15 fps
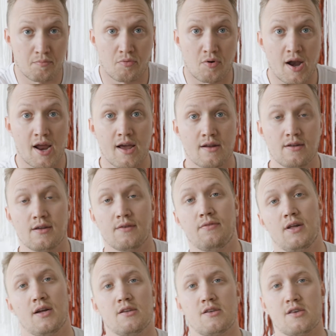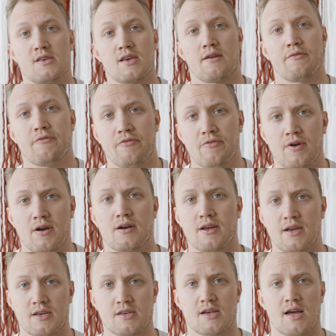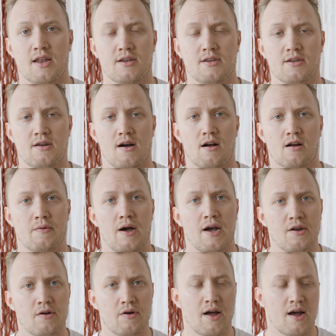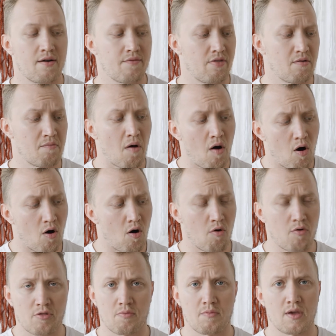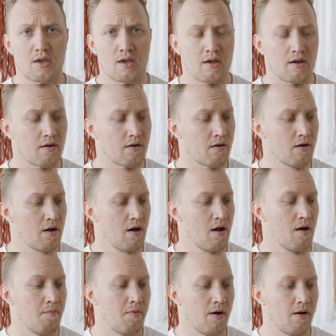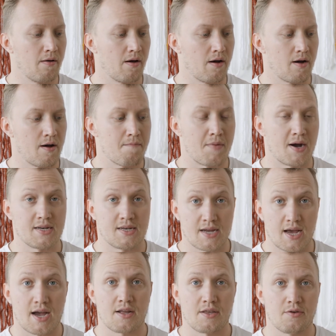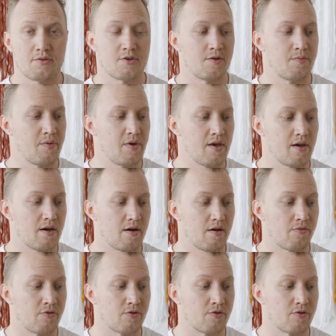brand of lenses that I'm very excited to talk about. I don't have them all with me here, but my dad used to be a